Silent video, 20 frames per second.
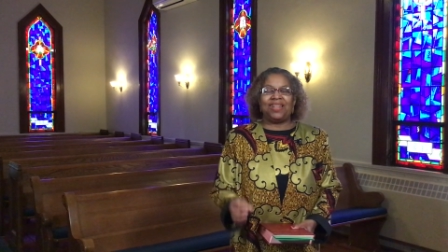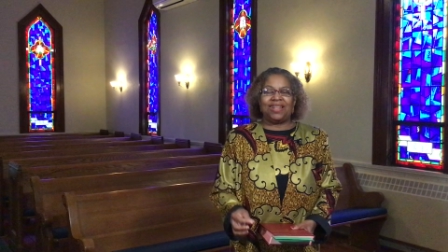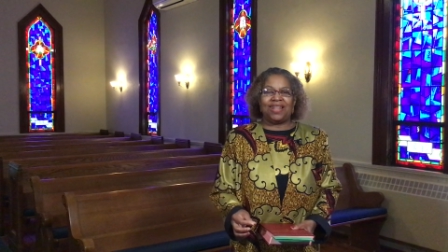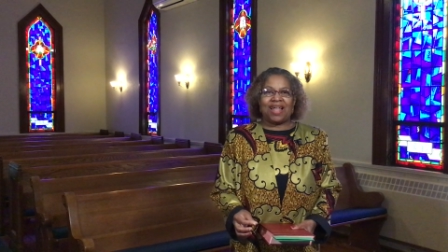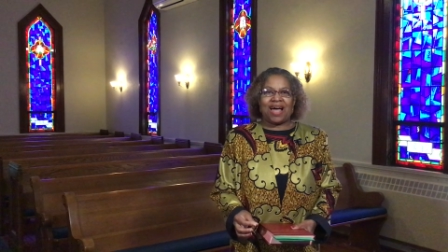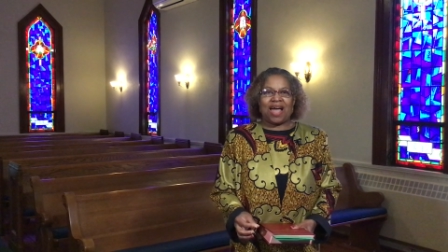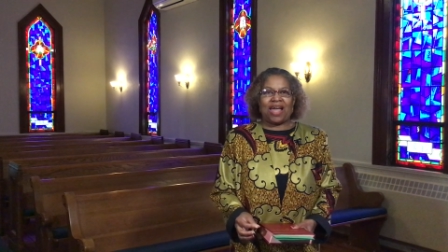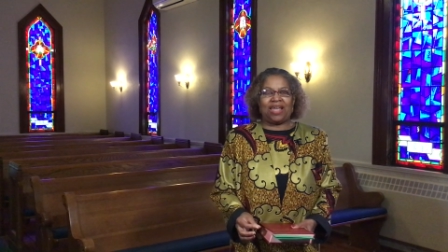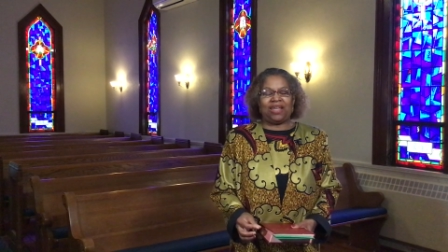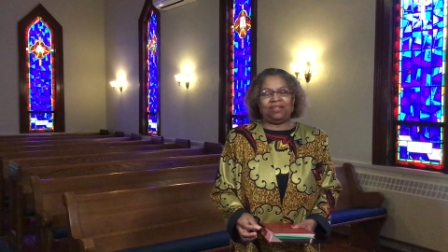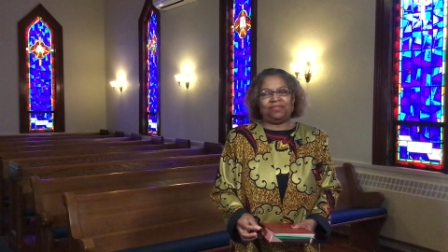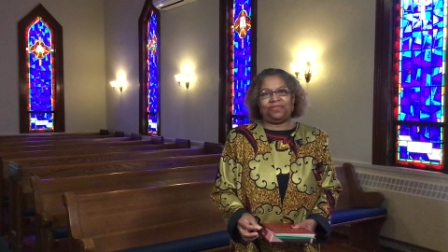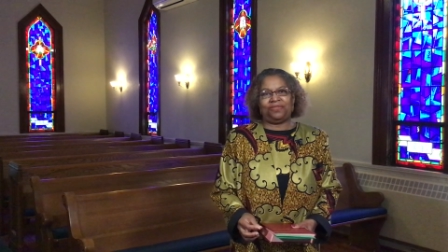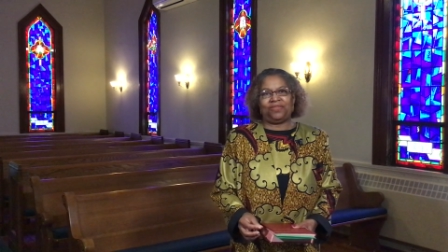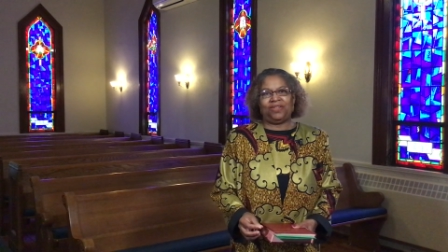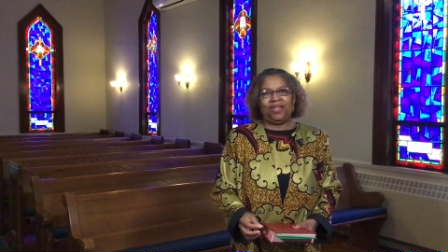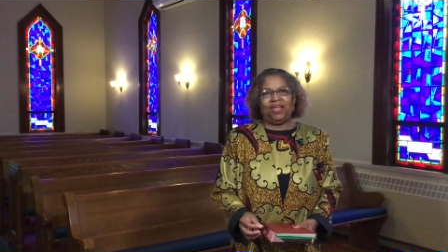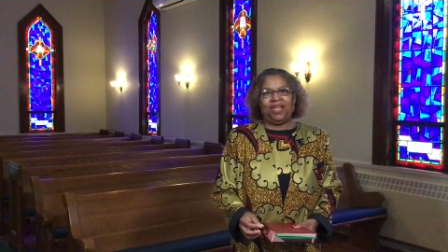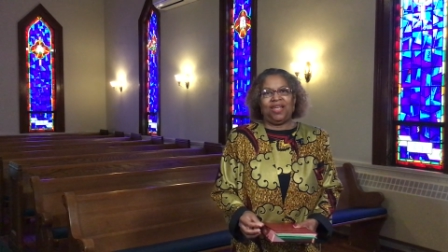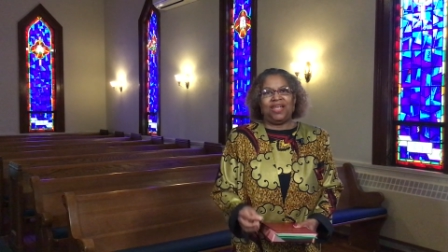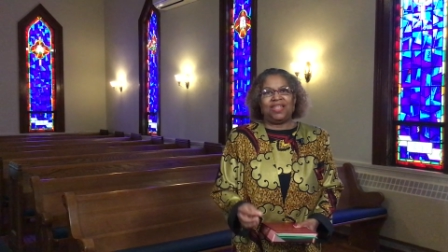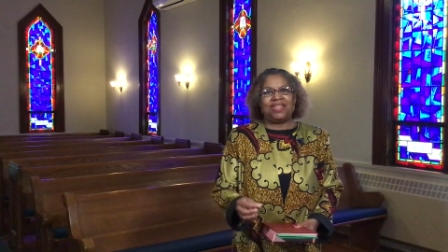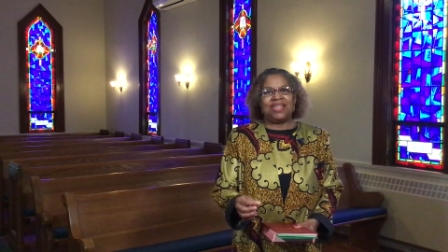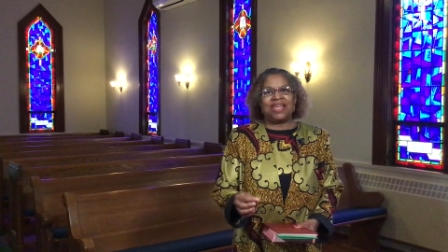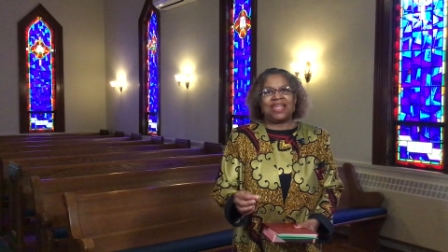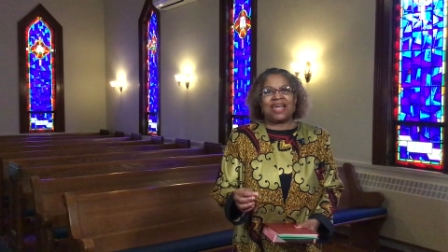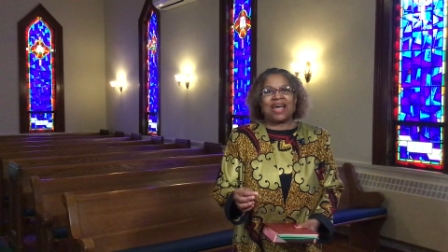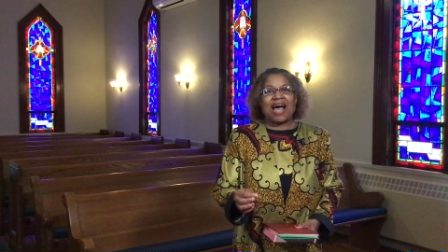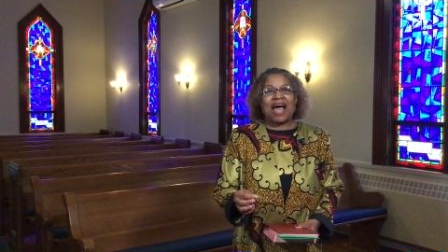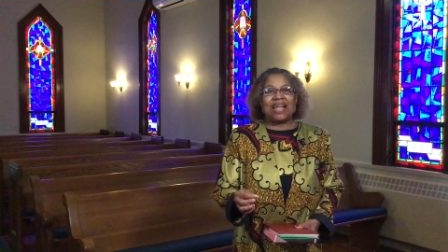life
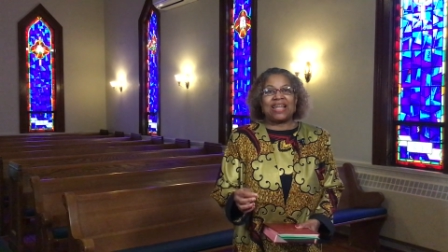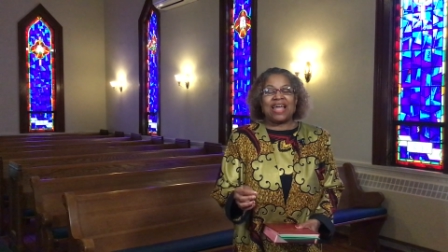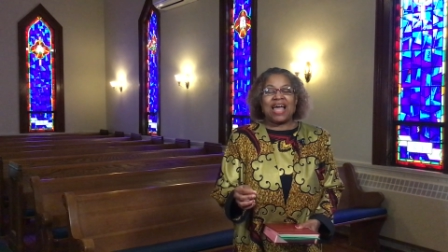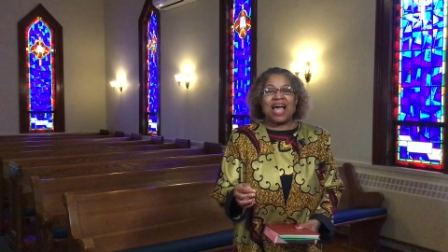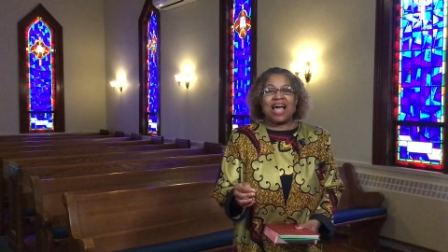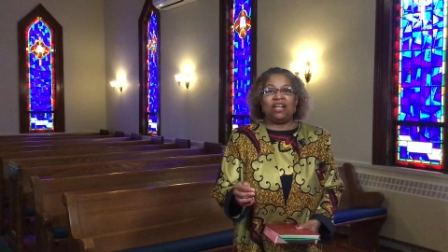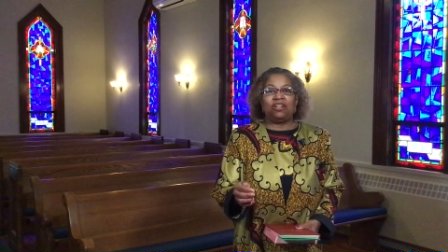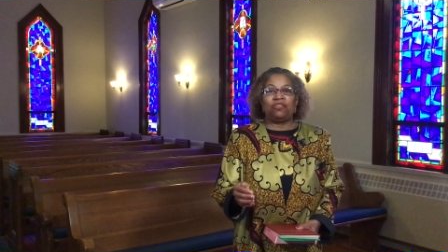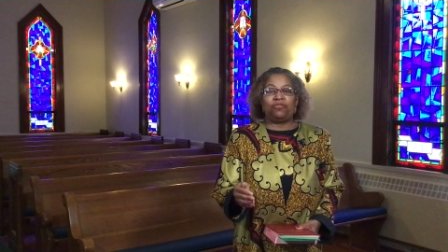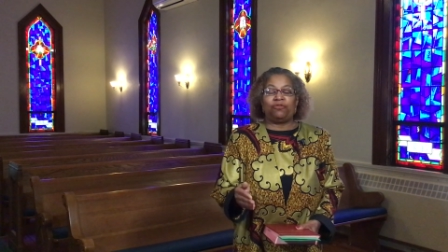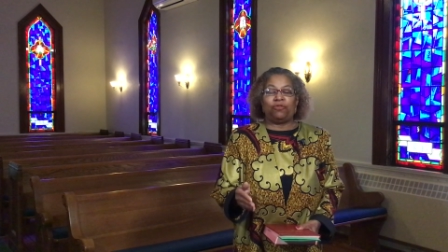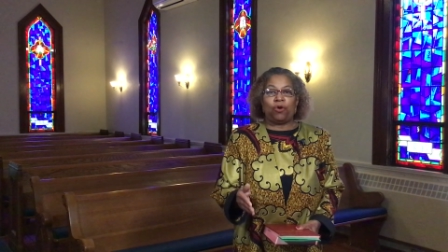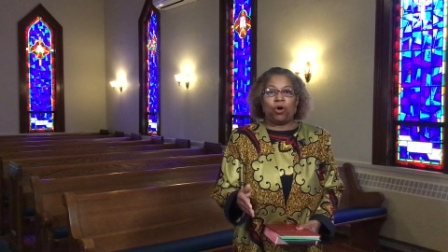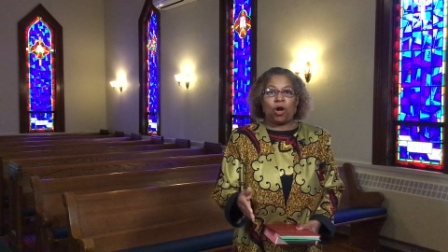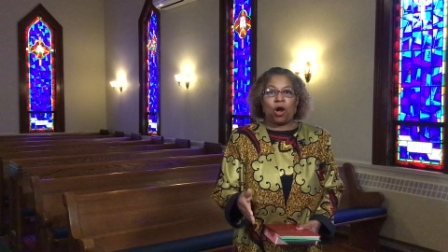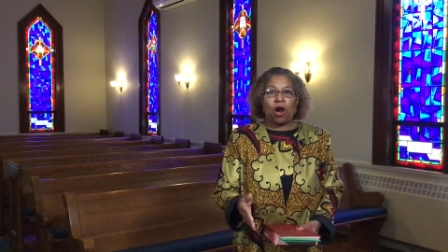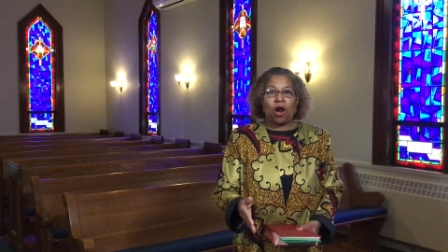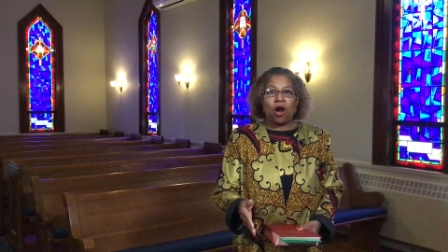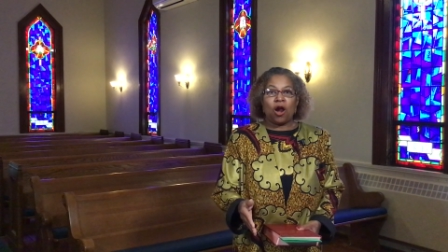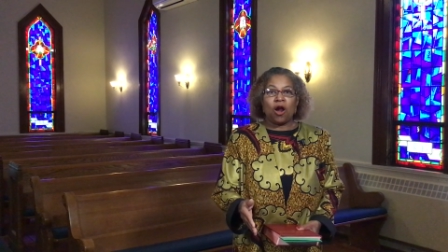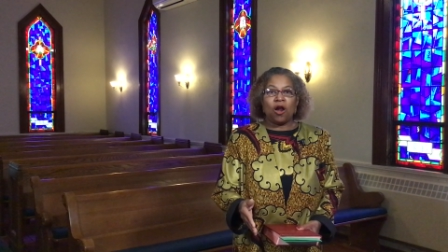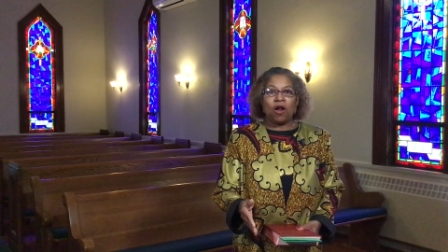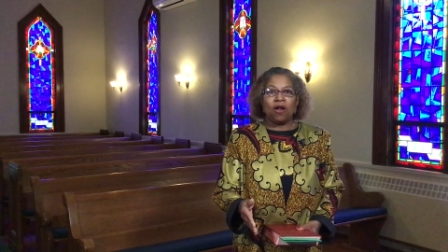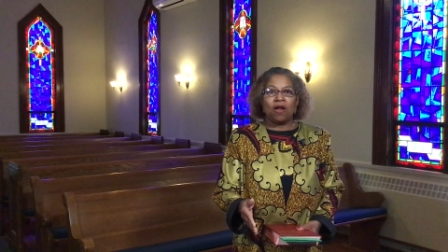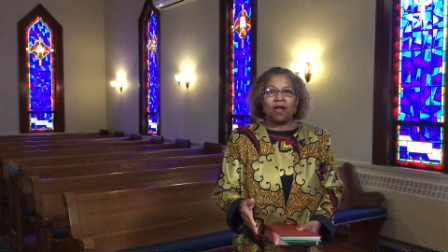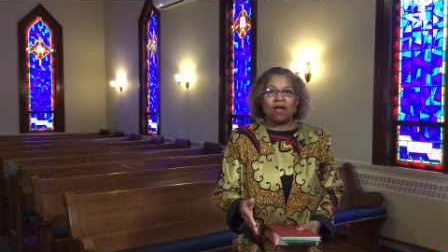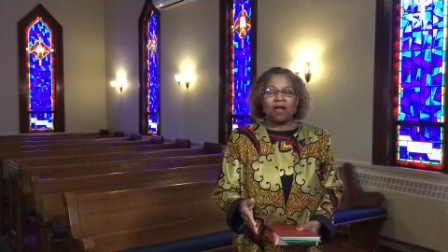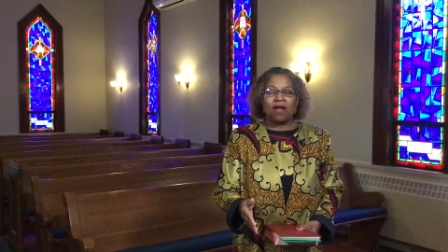that God had for her